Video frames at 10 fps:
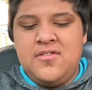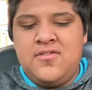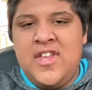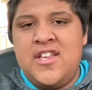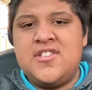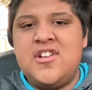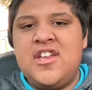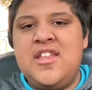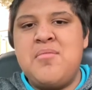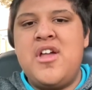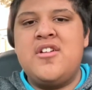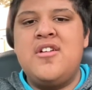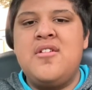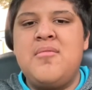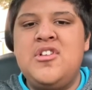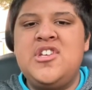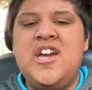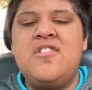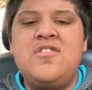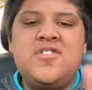things are getting better. My
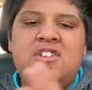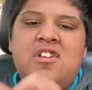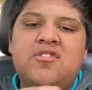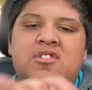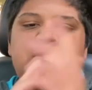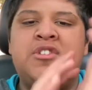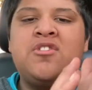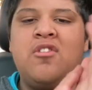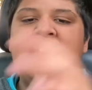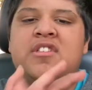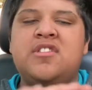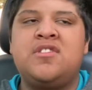channel's, just restoring it.